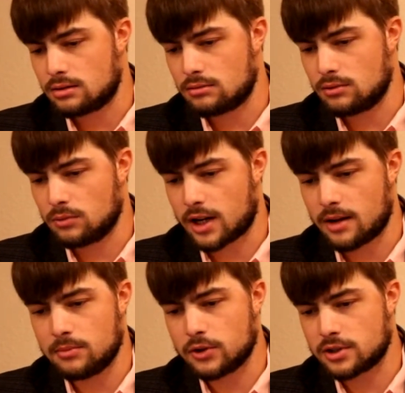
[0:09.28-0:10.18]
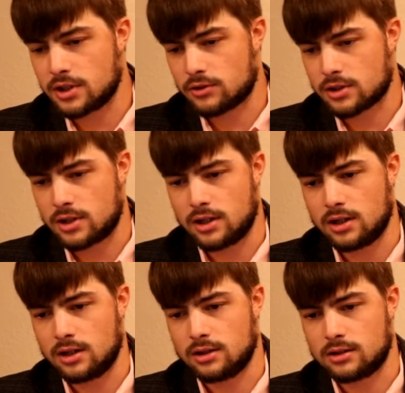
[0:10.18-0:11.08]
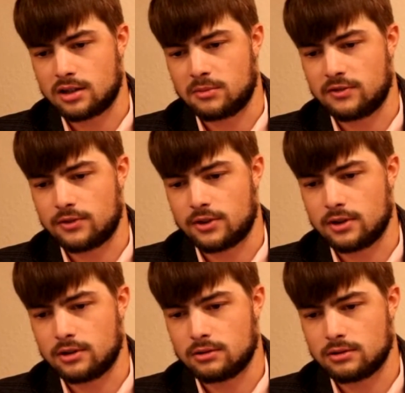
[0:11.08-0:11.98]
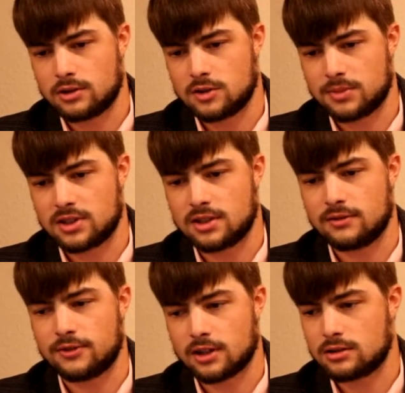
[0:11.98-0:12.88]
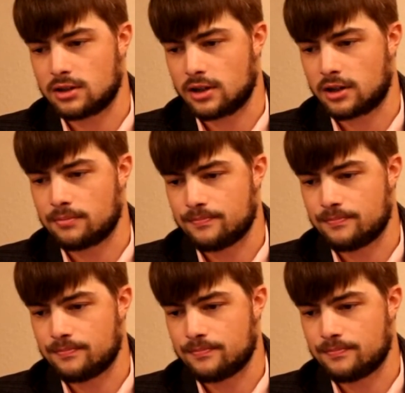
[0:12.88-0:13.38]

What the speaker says: what I'm most interested in is some of the specifics here.